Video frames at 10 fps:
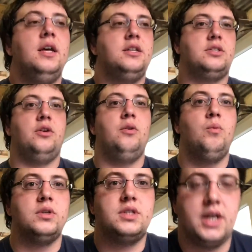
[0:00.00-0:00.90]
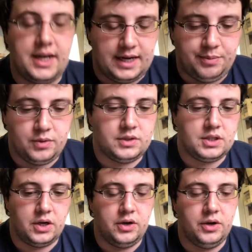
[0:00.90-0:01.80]
So what's going to happen?
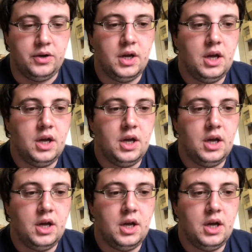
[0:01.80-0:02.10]
So